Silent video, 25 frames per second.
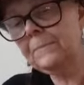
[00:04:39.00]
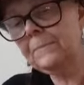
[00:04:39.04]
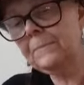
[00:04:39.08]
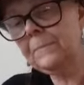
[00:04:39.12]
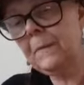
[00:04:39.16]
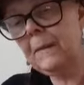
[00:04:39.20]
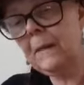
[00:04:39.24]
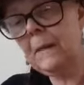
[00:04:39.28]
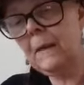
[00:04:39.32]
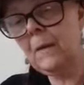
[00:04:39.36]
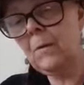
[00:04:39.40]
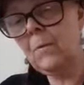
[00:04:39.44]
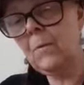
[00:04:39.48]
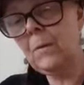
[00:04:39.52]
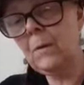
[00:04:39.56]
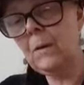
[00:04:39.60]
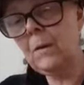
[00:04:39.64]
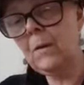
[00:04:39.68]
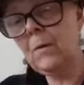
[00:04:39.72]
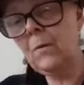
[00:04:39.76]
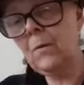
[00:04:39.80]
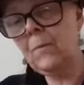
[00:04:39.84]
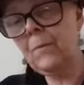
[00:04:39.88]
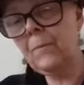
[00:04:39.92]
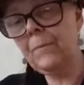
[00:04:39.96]
There
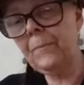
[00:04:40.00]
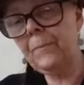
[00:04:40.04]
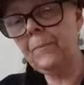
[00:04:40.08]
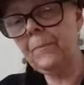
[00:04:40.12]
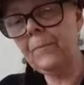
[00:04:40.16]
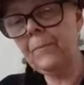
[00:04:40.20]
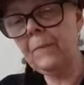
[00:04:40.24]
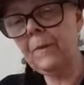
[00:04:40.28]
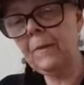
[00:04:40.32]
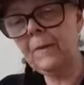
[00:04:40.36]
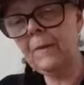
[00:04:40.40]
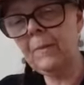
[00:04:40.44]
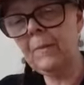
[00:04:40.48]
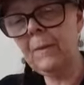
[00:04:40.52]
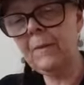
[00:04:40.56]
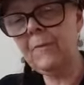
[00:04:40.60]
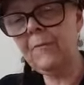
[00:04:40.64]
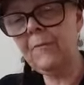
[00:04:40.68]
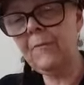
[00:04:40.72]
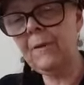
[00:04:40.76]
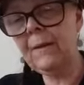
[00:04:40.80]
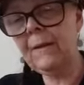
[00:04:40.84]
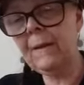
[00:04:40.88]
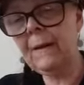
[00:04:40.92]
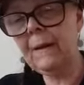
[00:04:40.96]
we go. It's a
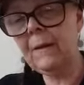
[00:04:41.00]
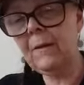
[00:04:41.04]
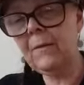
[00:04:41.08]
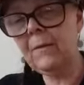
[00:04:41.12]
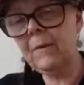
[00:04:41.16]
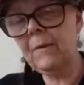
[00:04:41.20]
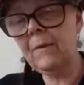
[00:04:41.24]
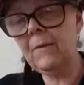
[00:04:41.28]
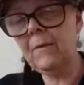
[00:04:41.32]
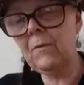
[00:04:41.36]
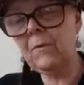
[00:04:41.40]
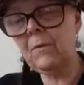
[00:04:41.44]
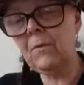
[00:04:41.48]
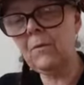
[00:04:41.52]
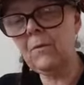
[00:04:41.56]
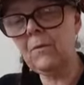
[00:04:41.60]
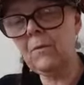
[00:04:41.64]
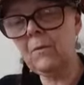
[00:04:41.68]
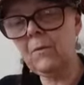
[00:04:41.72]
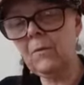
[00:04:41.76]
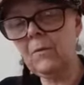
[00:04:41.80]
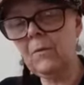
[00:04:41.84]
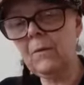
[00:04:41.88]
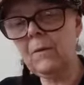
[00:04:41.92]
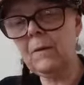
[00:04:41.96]
bit fiddly because it's
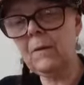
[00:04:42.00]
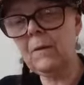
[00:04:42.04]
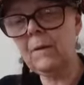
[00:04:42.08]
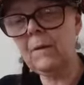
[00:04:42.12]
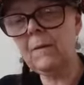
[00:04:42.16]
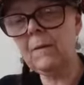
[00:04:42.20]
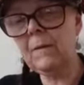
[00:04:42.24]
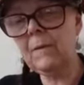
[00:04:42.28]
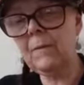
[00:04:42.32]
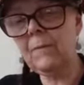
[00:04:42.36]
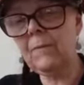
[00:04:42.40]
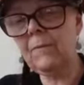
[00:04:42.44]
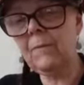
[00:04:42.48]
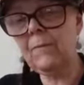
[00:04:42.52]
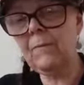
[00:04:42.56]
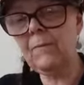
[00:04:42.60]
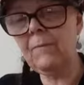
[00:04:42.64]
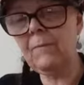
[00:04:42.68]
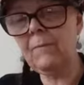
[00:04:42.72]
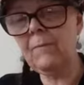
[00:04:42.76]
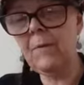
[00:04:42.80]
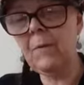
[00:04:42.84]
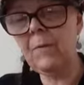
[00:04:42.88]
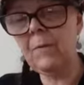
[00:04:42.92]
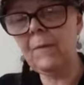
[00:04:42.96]

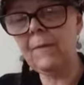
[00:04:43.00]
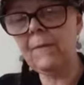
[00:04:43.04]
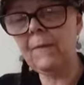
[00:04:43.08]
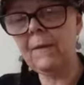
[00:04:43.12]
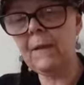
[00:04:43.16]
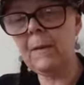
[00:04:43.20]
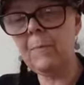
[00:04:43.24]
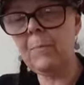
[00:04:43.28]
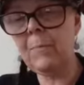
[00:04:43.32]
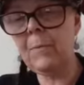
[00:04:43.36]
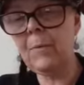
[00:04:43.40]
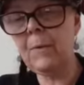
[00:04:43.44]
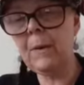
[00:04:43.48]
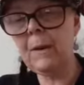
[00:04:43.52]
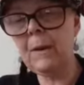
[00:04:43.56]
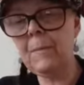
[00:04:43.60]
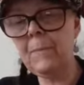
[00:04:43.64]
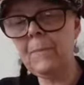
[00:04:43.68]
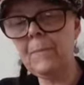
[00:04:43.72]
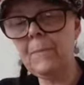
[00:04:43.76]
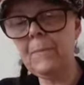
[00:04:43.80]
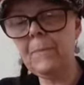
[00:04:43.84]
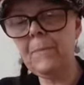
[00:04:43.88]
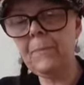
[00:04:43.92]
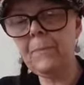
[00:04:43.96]
very slippery.
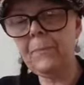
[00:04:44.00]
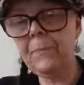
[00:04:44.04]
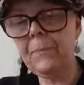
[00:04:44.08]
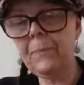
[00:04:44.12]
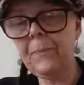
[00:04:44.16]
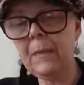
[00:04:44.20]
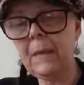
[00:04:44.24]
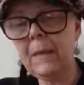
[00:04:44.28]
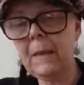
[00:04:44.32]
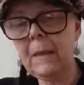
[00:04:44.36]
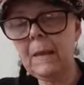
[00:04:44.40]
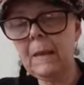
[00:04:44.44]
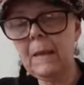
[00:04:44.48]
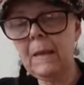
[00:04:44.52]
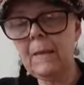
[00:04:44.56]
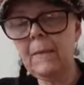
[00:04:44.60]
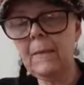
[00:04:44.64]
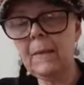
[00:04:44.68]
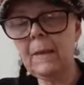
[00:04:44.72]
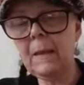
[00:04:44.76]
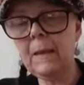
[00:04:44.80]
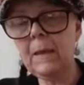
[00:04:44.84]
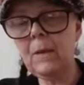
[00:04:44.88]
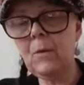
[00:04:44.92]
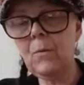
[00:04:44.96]

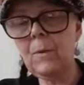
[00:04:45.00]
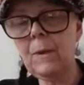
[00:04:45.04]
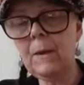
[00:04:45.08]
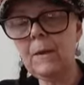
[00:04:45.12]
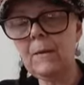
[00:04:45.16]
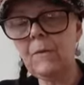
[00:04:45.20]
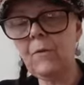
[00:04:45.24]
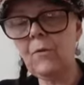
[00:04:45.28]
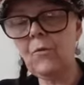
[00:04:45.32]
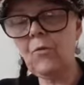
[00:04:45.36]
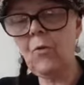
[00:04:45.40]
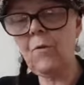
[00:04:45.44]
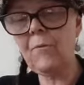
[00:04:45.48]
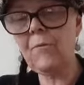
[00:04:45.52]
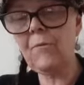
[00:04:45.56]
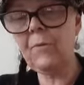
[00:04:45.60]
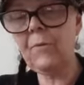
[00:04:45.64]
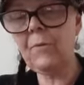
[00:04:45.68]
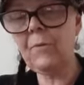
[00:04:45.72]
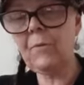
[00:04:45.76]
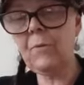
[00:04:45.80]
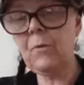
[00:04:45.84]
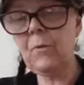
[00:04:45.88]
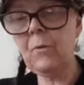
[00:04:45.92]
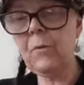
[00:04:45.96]
The kiwi, and
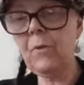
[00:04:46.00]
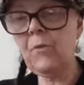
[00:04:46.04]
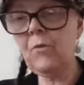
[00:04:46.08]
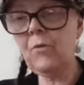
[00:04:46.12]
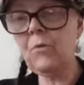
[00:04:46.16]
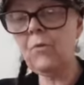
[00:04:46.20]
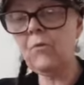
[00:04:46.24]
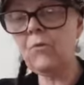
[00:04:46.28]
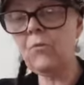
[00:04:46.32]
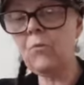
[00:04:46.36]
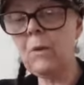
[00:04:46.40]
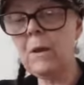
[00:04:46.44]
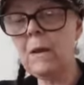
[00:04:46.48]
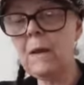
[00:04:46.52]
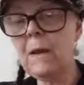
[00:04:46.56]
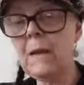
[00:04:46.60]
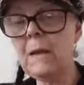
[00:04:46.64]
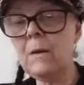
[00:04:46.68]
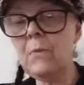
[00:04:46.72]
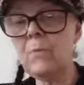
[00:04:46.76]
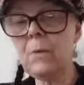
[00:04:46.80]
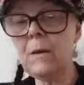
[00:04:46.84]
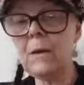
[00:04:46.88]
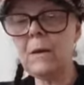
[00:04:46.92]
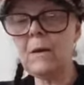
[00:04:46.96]
soft. But this one's
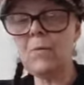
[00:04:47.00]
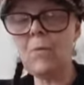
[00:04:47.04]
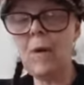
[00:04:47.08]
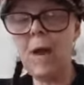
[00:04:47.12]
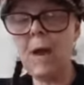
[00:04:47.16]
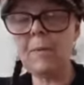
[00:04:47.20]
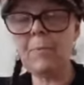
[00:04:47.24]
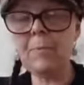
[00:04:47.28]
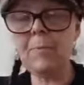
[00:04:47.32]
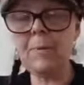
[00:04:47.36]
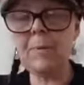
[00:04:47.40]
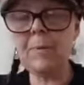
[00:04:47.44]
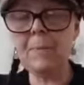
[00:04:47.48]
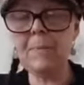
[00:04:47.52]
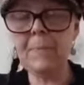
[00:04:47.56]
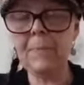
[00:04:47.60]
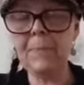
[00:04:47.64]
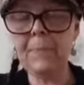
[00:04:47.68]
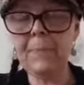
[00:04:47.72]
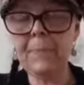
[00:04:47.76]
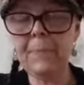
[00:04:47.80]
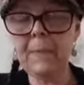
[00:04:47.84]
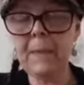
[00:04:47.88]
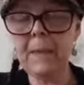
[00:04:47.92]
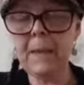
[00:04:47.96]
really, really ripe.
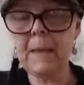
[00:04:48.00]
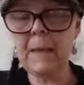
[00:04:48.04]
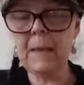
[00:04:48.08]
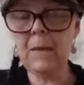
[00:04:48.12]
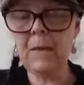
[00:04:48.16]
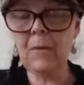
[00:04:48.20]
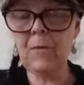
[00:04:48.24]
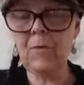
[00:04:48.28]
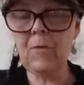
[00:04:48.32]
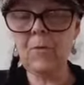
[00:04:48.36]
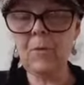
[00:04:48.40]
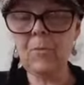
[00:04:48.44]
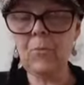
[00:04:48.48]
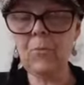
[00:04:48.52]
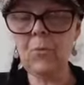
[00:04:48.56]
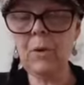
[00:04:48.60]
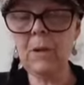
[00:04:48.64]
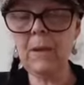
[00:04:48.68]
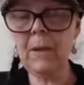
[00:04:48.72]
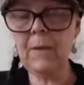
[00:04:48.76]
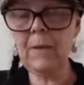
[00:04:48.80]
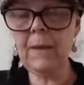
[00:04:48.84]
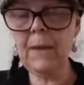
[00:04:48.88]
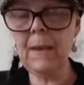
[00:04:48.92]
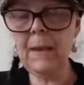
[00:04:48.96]
So I'm
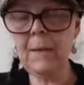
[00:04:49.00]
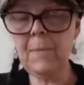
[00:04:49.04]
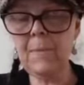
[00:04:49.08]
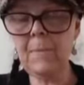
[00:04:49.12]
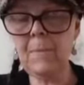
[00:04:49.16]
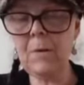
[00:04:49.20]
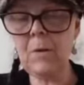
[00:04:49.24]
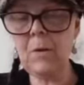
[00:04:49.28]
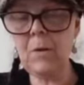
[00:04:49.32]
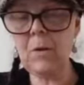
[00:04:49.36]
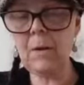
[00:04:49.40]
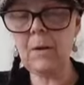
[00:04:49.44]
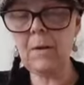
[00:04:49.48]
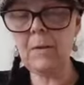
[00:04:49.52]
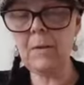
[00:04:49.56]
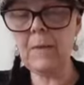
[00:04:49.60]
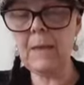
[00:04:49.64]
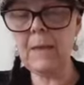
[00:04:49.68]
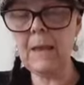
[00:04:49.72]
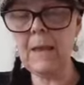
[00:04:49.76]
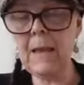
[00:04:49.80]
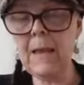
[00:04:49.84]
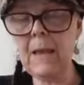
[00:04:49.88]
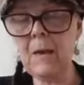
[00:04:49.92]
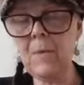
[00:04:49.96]
doing it here. Look,
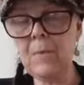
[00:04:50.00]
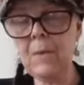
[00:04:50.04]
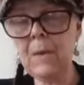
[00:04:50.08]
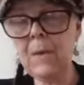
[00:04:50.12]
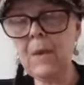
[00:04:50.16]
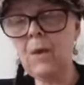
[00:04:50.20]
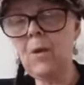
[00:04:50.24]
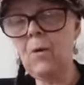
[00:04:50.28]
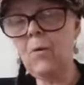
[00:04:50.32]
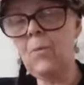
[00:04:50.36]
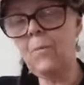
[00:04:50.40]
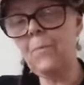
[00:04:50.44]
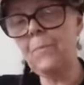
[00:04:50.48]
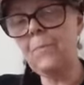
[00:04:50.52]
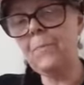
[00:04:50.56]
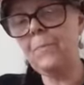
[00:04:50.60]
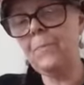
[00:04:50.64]
there we go.